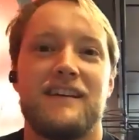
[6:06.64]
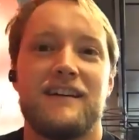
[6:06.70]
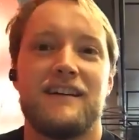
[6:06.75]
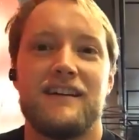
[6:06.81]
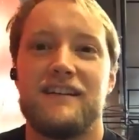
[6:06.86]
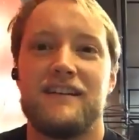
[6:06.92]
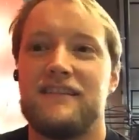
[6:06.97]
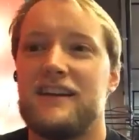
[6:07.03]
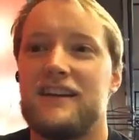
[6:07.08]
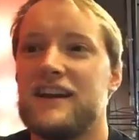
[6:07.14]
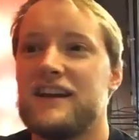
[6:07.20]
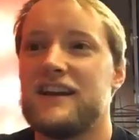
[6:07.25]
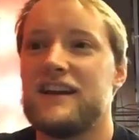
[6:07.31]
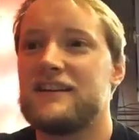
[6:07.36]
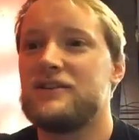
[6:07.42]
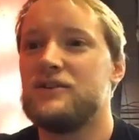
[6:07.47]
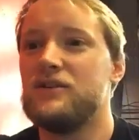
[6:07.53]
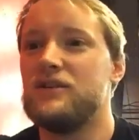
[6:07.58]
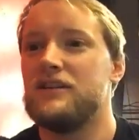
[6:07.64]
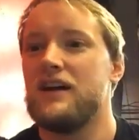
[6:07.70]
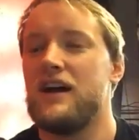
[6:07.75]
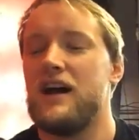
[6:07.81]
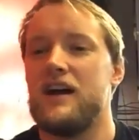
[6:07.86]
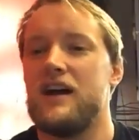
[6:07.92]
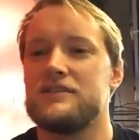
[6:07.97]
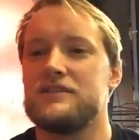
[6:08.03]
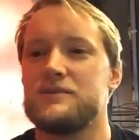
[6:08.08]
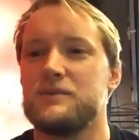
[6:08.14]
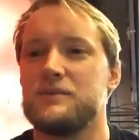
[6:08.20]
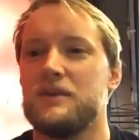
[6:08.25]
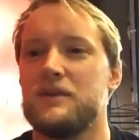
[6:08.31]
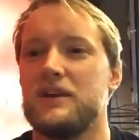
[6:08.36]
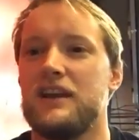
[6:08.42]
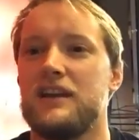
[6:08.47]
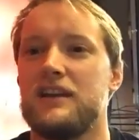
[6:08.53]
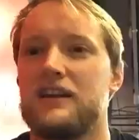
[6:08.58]
All right, cool. Uh, so we're
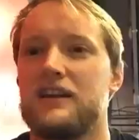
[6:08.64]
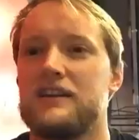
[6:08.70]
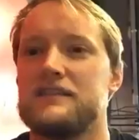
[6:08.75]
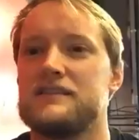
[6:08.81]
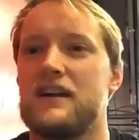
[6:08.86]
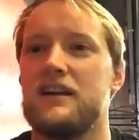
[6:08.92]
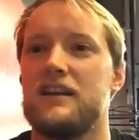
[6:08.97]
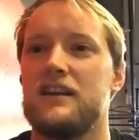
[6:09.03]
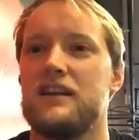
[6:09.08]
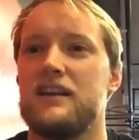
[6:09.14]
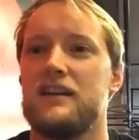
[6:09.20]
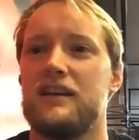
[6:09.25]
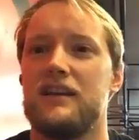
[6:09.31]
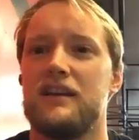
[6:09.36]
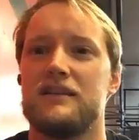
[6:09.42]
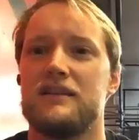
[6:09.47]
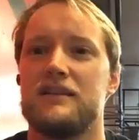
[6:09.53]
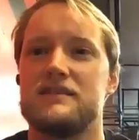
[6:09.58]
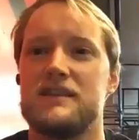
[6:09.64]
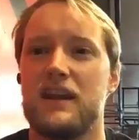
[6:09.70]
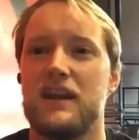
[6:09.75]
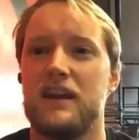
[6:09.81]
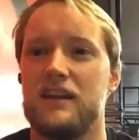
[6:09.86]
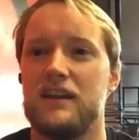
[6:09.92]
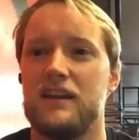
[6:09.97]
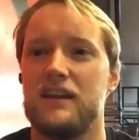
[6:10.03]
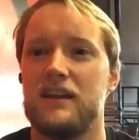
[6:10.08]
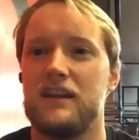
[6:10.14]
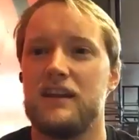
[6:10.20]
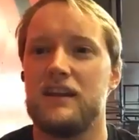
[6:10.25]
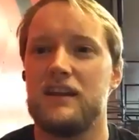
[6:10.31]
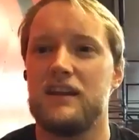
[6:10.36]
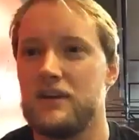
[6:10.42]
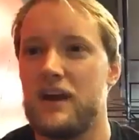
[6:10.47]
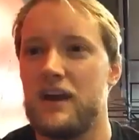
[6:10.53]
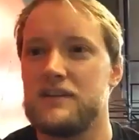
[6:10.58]
gonna get started in a second. The couple
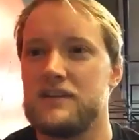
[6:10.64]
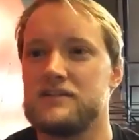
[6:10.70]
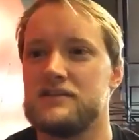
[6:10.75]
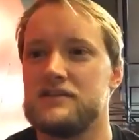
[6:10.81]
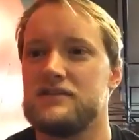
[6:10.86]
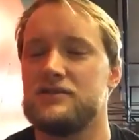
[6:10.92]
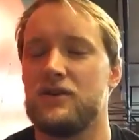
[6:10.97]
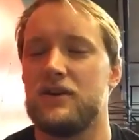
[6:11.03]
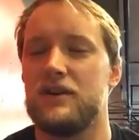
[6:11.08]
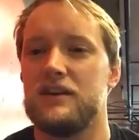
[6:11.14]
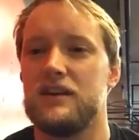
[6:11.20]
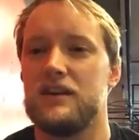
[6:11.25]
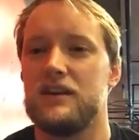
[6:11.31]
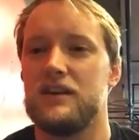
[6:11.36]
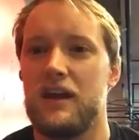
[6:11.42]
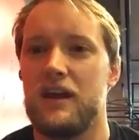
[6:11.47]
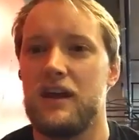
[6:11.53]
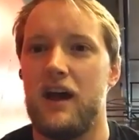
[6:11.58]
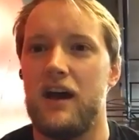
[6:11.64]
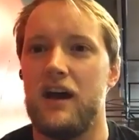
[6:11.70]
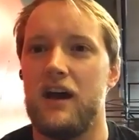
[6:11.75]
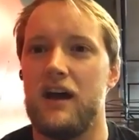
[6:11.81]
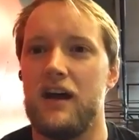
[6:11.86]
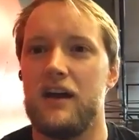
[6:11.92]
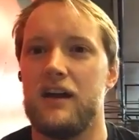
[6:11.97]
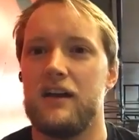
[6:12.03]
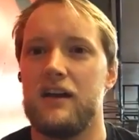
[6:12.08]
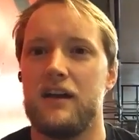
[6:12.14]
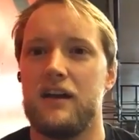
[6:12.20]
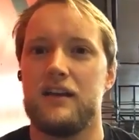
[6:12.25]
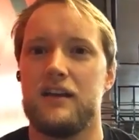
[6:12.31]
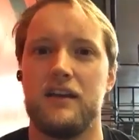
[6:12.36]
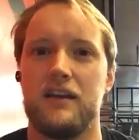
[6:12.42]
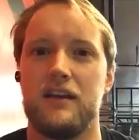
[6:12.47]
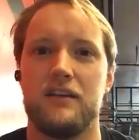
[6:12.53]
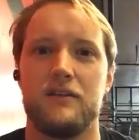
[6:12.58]
you guys just joined in. Uh,
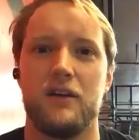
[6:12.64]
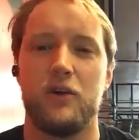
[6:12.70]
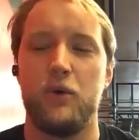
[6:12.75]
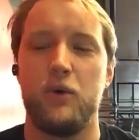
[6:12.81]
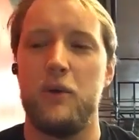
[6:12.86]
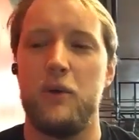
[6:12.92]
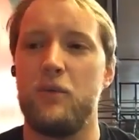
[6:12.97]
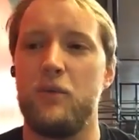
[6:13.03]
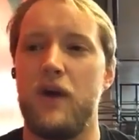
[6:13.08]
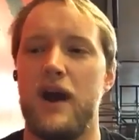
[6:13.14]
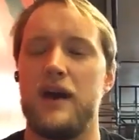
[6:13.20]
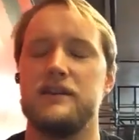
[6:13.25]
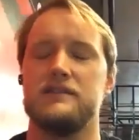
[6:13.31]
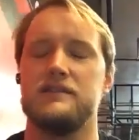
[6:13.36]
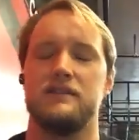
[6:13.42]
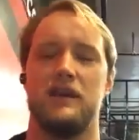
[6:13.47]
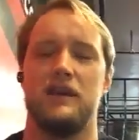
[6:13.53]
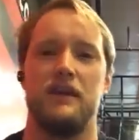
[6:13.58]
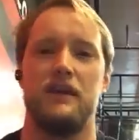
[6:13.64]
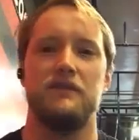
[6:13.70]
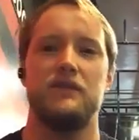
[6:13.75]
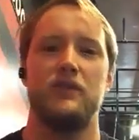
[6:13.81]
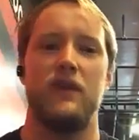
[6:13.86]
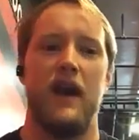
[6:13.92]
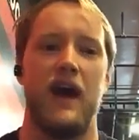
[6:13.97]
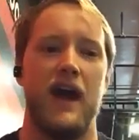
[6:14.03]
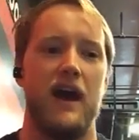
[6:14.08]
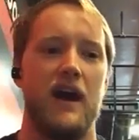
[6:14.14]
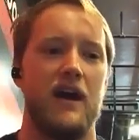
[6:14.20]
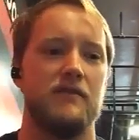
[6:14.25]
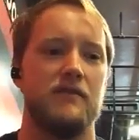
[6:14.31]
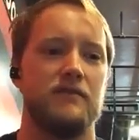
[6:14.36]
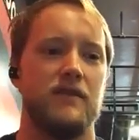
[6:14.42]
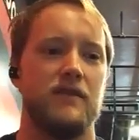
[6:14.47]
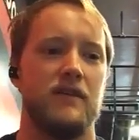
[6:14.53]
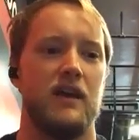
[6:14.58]
equipment wise, if you have,
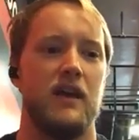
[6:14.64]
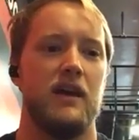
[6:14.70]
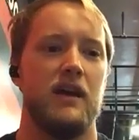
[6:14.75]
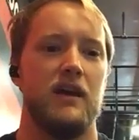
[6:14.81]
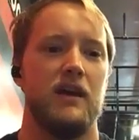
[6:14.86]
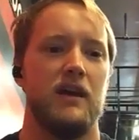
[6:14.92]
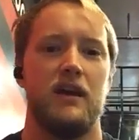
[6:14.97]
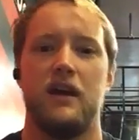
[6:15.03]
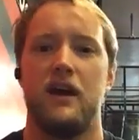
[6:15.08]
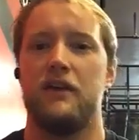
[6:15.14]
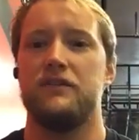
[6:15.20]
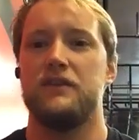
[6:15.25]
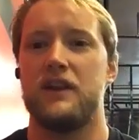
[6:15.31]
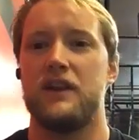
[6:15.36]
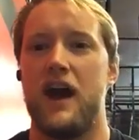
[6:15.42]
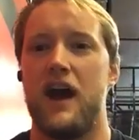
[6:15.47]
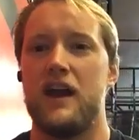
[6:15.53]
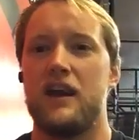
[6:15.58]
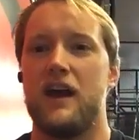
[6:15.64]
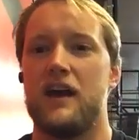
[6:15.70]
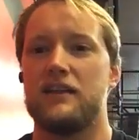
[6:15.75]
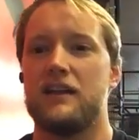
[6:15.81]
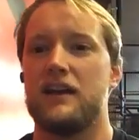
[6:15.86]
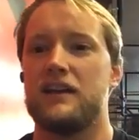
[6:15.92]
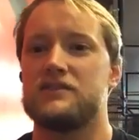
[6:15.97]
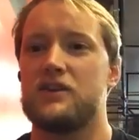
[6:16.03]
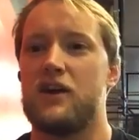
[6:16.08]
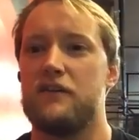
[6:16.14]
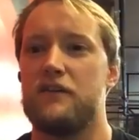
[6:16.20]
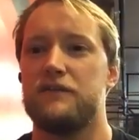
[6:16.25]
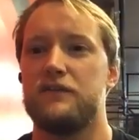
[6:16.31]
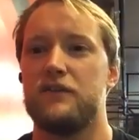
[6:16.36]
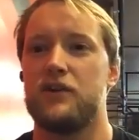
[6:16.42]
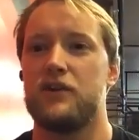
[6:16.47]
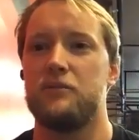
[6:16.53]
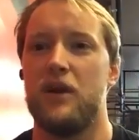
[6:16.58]
uh, if you're not on like a soft
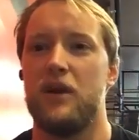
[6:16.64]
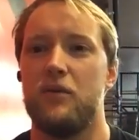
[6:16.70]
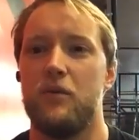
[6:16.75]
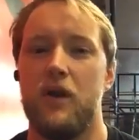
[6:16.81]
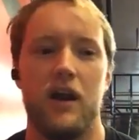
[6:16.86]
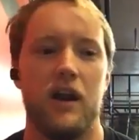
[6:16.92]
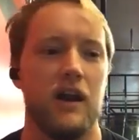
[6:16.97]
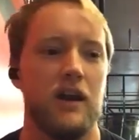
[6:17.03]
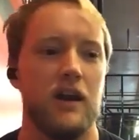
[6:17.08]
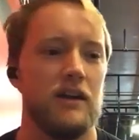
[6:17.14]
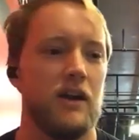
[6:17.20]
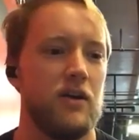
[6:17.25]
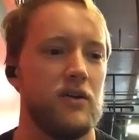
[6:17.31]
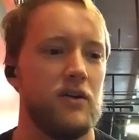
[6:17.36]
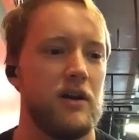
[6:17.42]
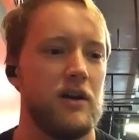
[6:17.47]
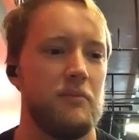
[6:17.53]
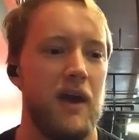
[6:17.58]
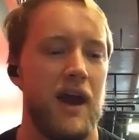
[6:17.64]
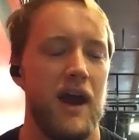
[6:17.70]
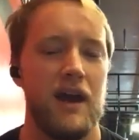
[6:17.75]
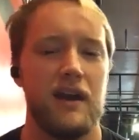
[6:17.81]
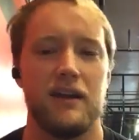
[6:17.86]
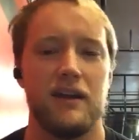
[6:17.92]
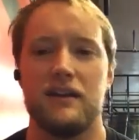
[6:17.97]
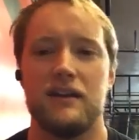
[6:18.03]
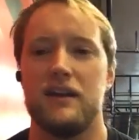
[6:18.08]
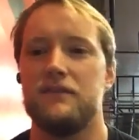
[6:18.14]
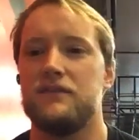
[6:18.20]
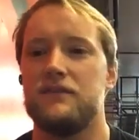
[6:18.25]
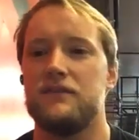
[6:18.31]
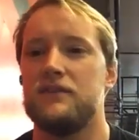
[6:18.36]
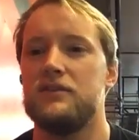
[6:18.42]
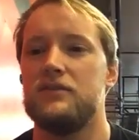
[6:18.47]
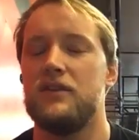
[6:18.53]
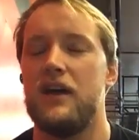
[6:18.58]
floor, you might want a yoga mat. And then if
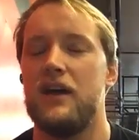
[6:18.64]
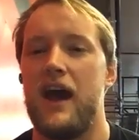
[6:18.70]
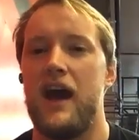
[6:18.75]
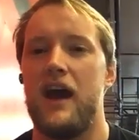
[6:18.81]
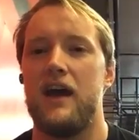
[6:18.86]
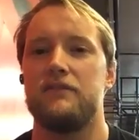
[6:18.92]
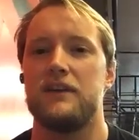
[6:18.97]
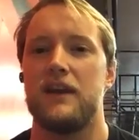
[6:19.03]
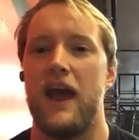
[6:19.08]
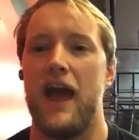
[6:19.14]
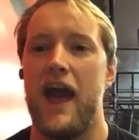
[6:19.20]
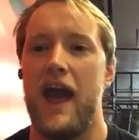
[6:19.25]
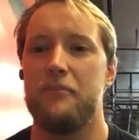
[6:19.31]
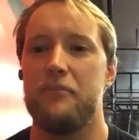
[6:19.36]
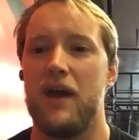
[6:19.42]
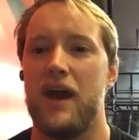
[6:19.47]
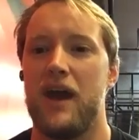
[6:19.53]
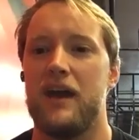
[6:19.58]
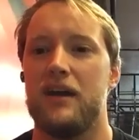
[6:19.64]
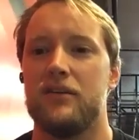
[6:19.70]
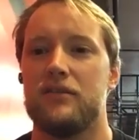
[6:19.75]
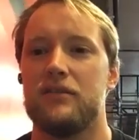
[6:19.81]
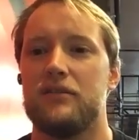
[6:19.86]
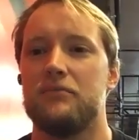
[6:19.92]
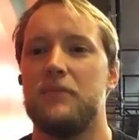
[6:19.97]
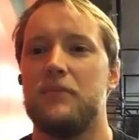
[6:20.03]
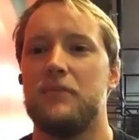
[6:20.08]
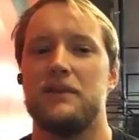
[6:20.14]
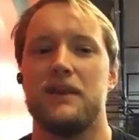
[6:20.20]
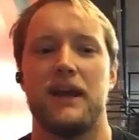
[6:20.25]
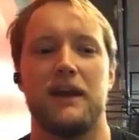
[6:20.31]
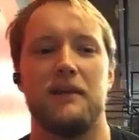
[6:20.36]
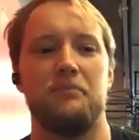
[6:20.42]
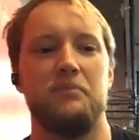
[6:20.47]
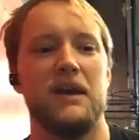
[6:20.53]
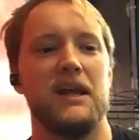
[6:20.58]
you have an ab mat or maybe like
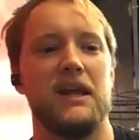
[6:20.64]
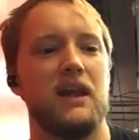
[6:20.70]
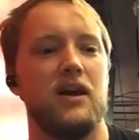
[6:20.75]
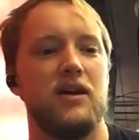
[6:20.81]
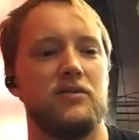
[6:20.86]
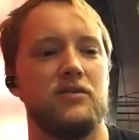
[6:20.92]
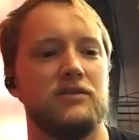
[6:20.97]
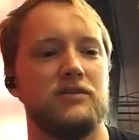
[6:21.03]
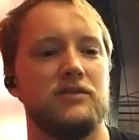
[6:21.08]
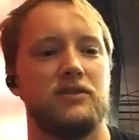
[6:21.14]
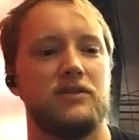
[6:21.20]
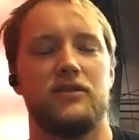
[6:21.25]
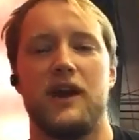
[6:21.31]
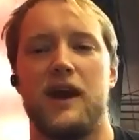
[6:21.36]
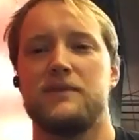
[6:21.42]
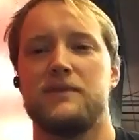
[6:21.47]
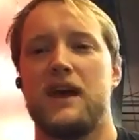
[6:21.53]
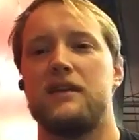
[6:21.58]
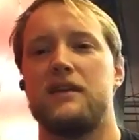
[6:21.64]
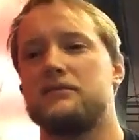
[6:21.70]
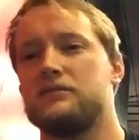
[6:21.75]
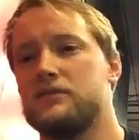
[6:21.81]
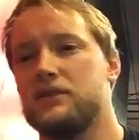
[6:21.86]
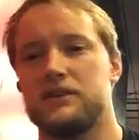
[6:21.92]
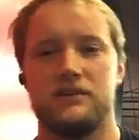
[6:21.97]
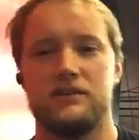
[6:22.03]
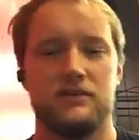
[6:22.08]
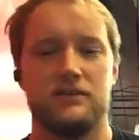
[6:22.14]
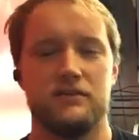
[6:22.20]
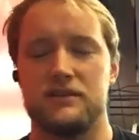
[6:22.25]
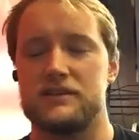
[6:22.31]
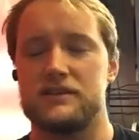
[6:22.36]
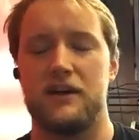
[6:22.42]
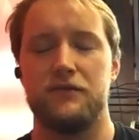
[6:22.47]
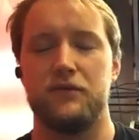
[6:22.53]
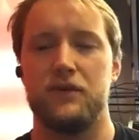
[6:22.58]
a pillow, you can grab that. You can do this
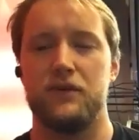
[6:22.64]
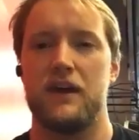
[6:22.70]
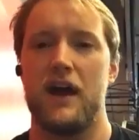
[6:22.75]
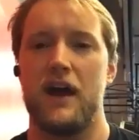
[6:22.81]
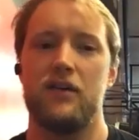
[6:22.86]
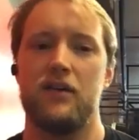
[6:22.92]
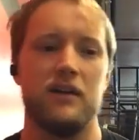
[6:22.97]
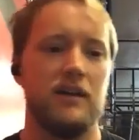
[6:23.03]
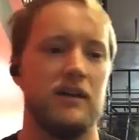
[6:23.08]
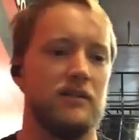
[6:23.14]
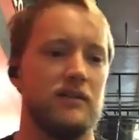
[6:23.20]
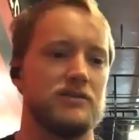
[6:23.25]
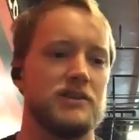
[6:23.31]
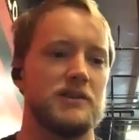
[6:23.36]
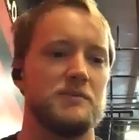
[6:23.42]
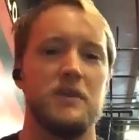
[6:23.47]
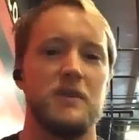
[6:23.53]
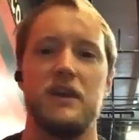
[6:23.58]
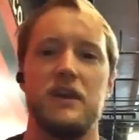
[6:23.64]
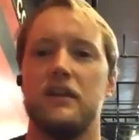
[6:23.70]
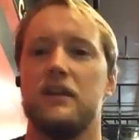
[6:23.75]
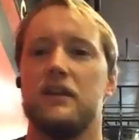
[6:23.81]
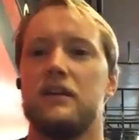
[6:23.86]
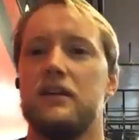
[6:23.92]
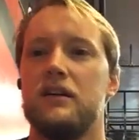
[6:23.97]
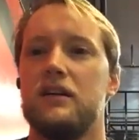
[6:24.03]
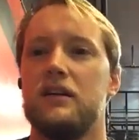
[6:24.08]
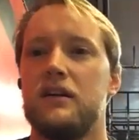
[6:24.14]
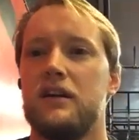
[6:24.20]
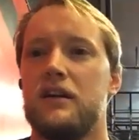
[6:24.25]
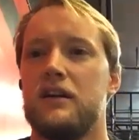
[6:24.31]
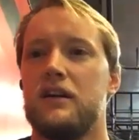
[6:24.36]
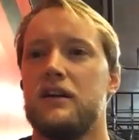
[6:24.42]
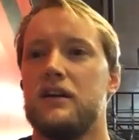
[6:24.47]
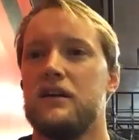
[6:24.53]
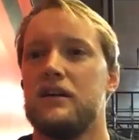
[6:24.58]
stuff without it. It'll just be a little,
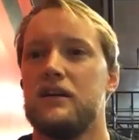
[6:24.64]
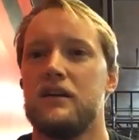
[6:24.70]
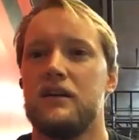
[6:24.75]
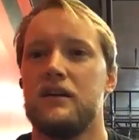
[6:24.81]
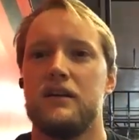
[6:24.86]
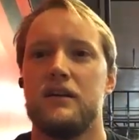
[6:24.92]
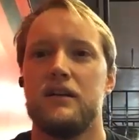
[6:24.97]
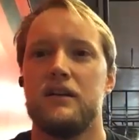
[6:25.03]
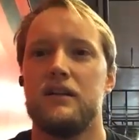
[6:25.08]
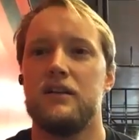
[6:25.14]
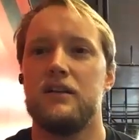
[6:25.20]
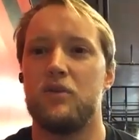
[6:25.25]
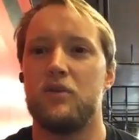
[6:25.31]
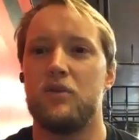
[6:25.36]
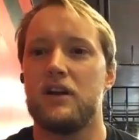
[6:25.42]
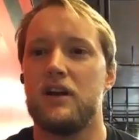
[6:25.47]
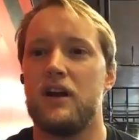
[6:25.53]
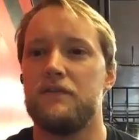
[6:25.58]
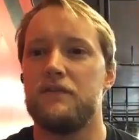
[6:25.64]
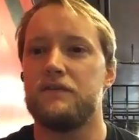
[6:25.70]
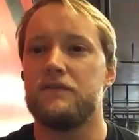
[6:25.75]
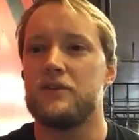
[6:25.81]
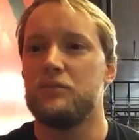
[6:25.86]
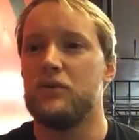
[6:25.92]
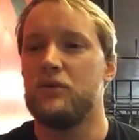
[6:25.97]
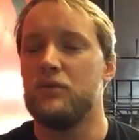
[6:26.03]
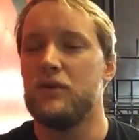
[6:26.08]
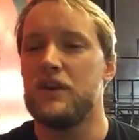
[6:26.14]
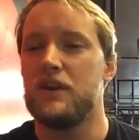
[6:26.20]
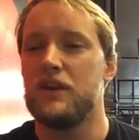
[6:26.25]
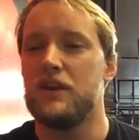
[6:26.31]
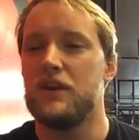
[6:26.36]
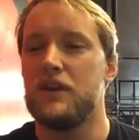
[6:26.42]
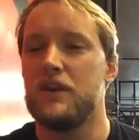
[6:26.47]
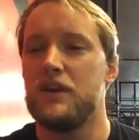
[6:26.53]
a little more comfortable with it.